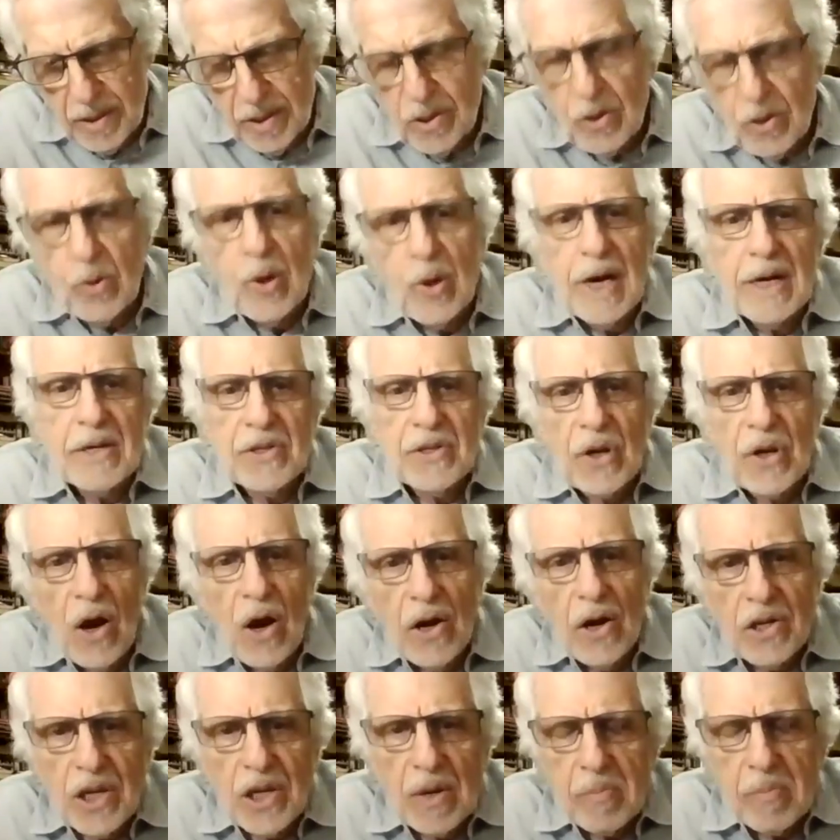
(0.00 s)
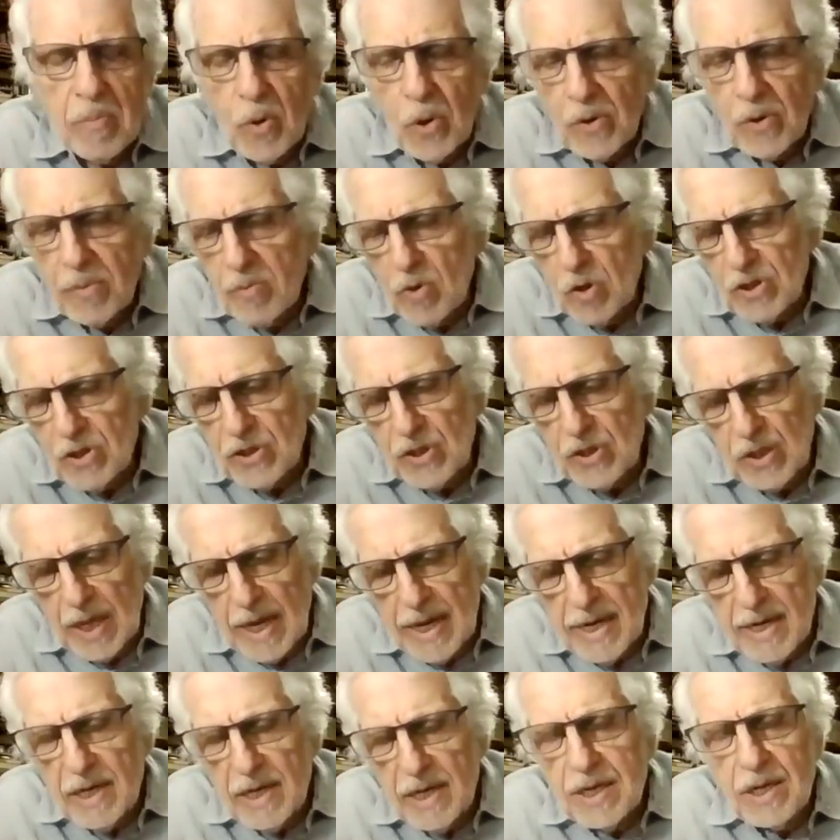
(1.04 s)
You are talking more, most
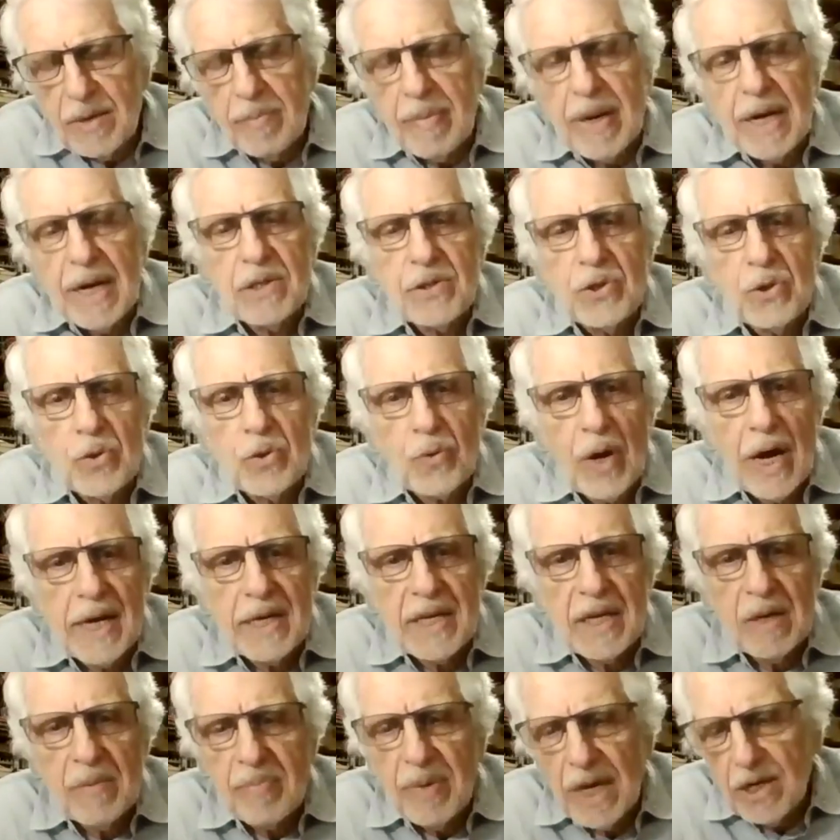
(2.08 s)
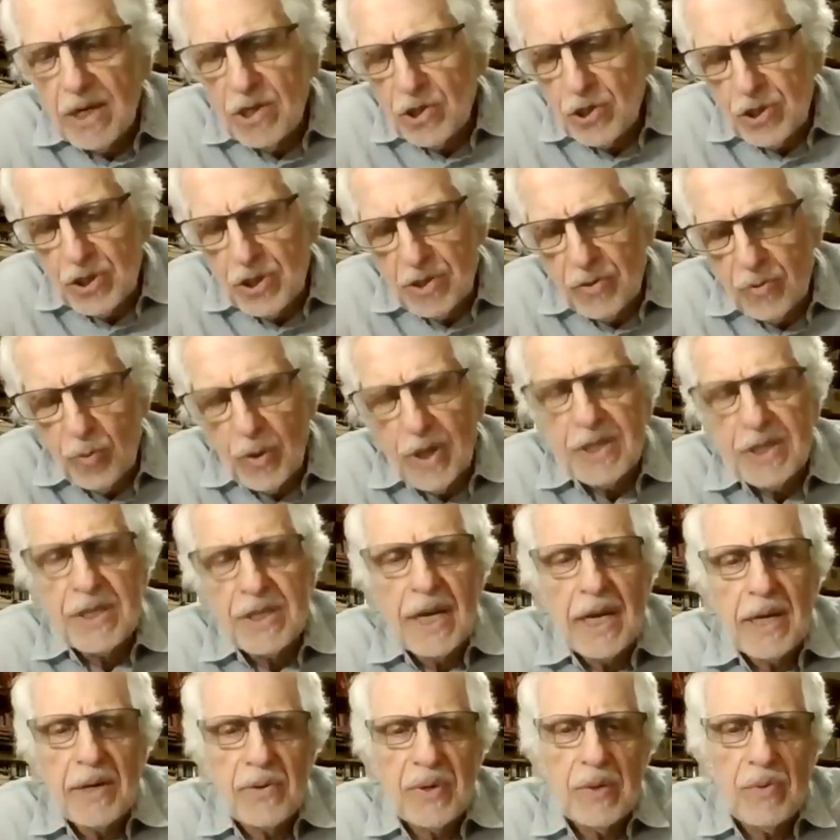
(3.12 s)
likely, about neurotic patients when
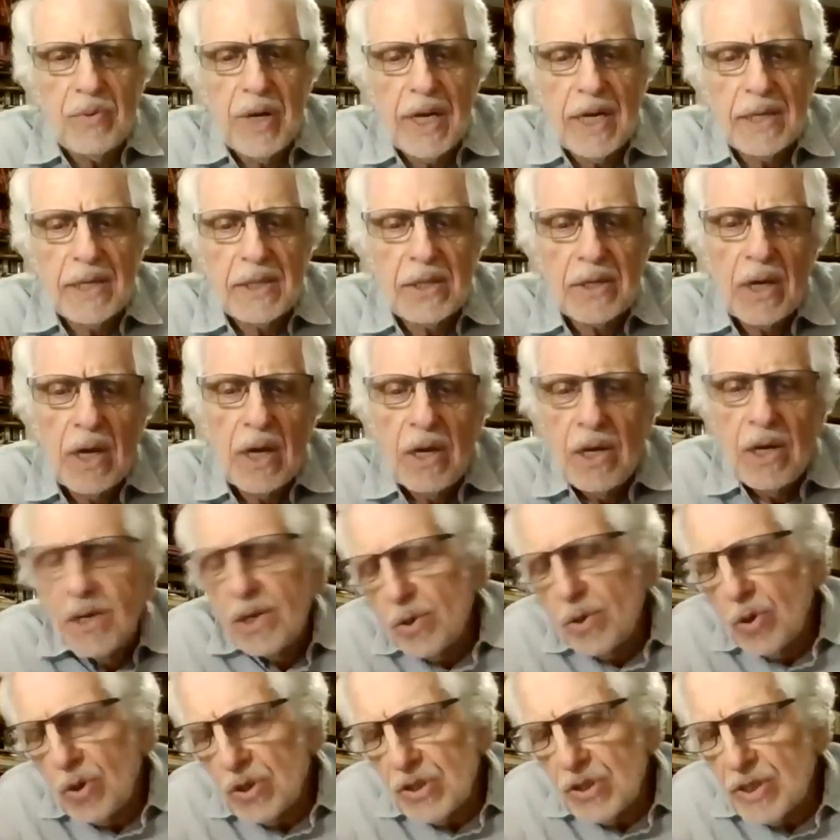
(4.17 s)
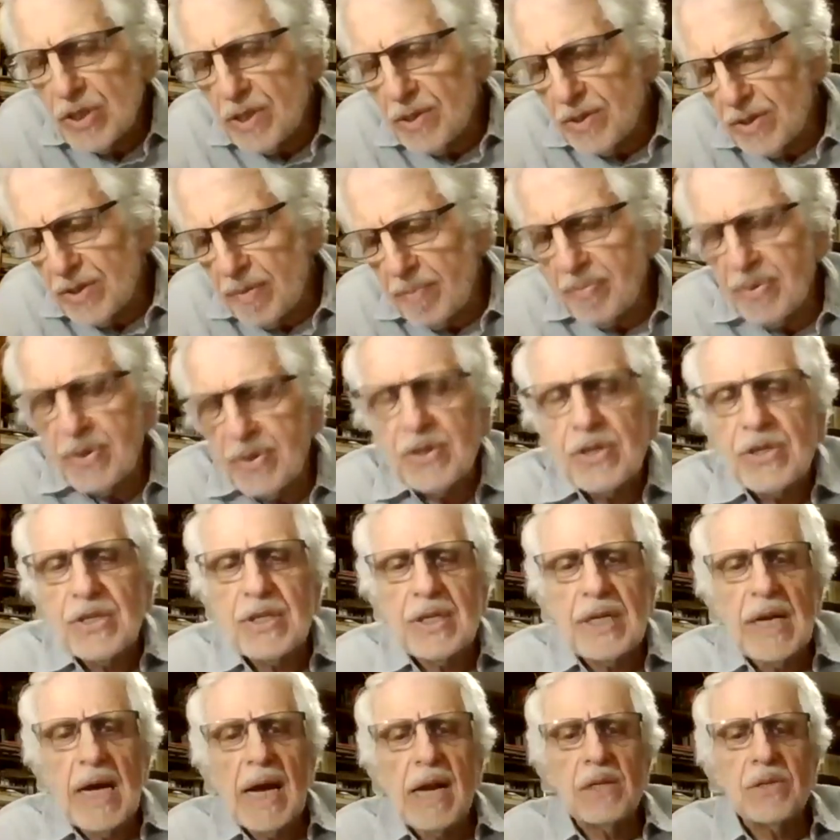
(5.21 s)
they regress or certain
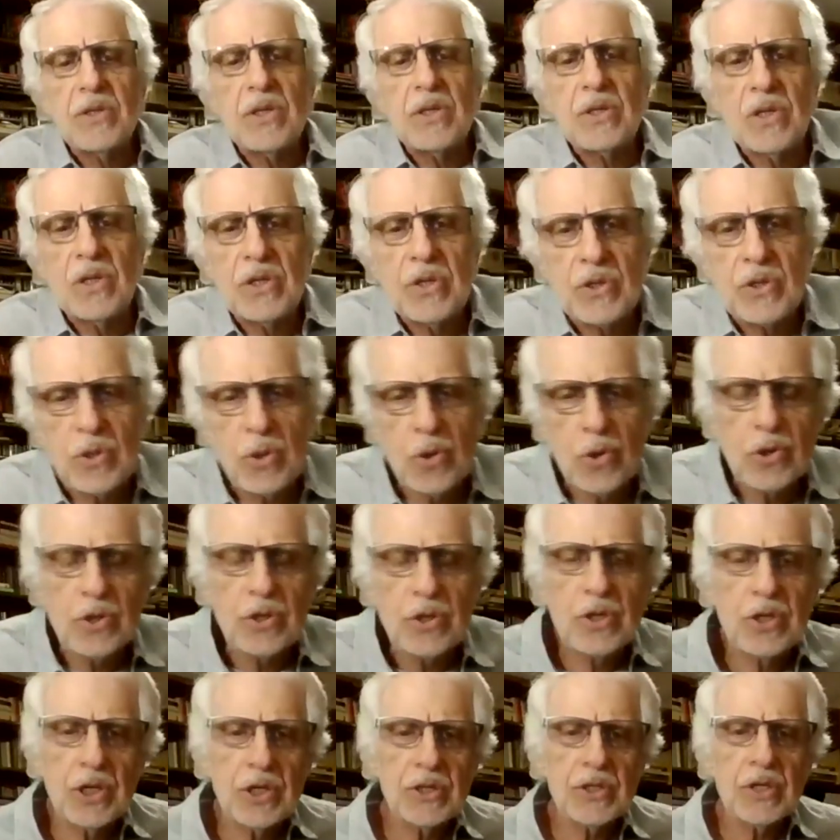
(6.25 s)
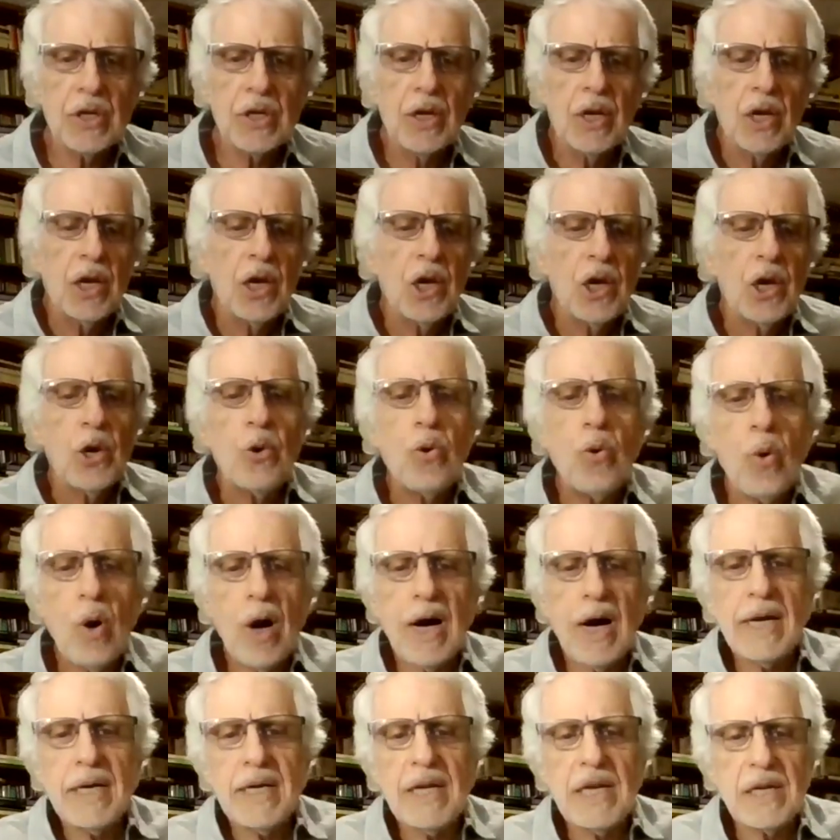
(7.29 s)
personality disorders who
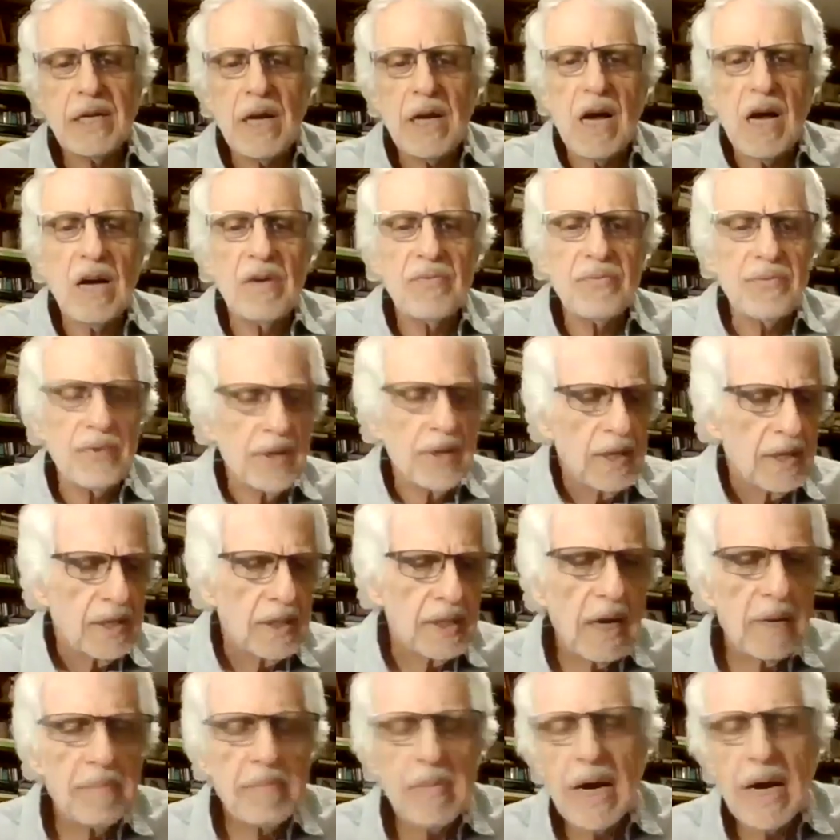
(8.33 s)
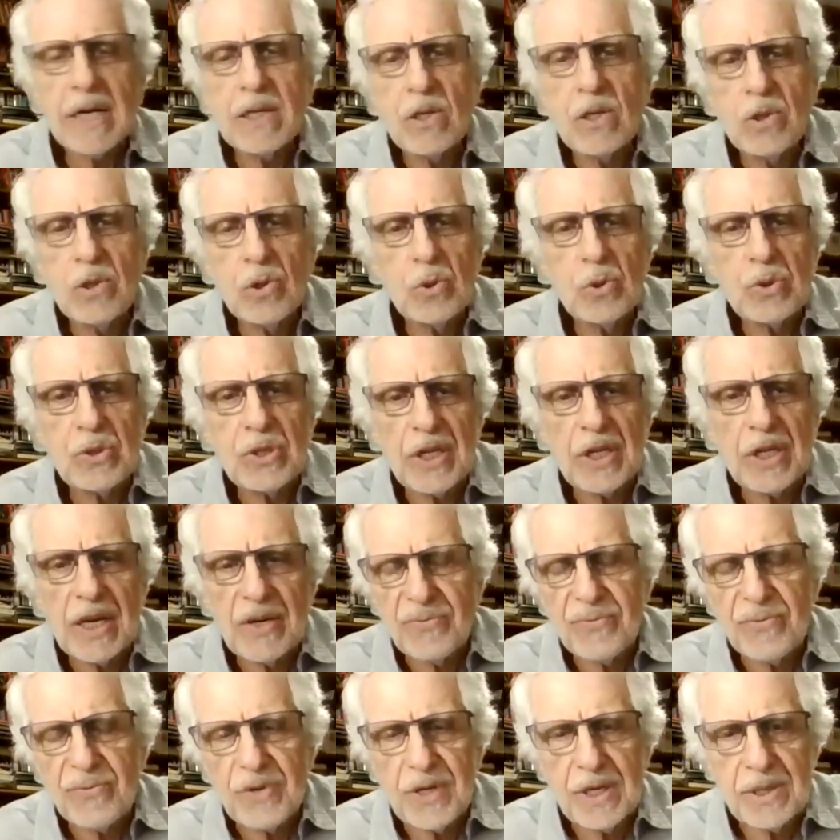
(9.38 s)
on and off, they might lose their
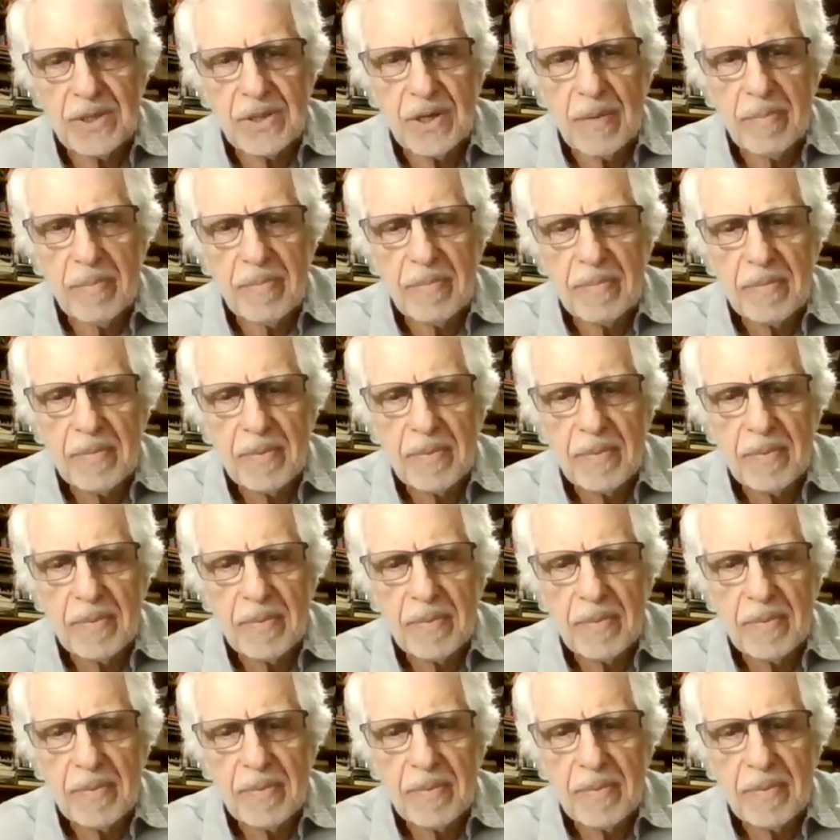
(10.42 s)
freedom